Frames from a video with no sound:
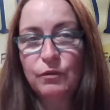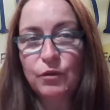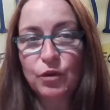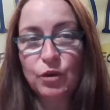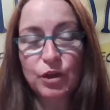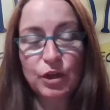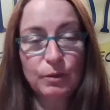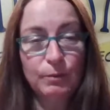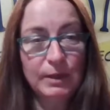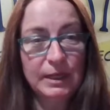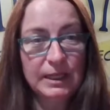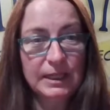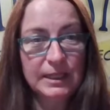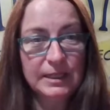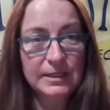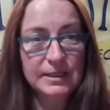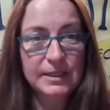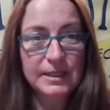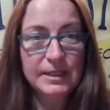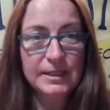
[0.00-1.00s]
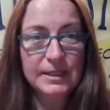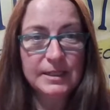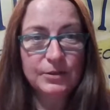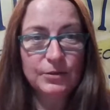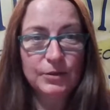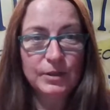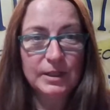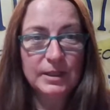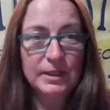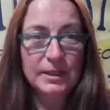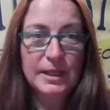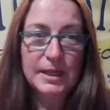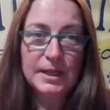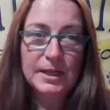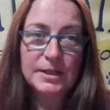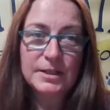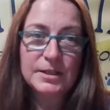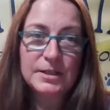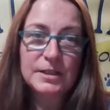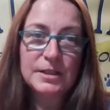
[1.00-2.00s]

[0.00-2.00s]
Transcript: got camellia seed oil in it.